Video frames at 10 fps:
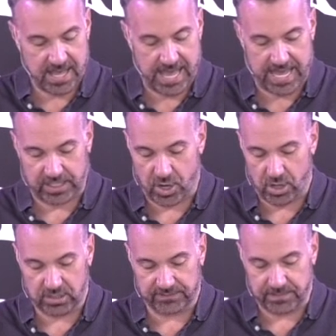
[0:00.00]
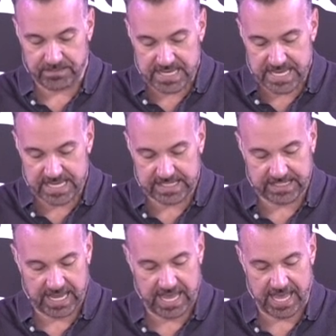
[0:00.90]
and all of the
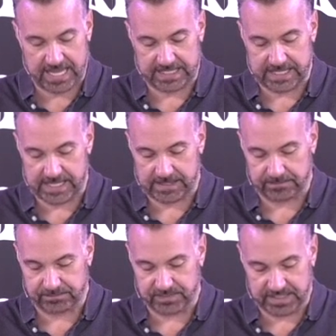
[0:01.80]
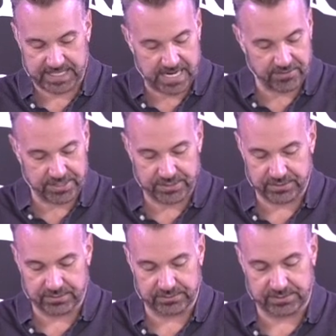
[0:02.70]
men and the
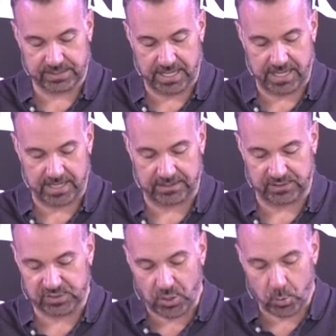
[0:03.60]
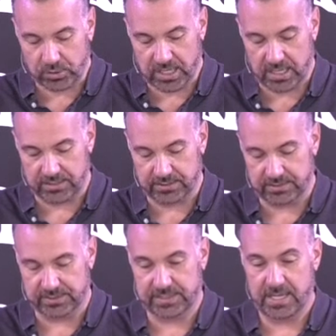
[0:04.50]
carriers and the stone
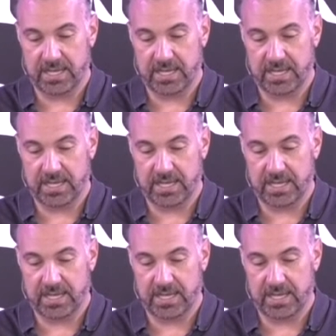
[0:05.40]
cutters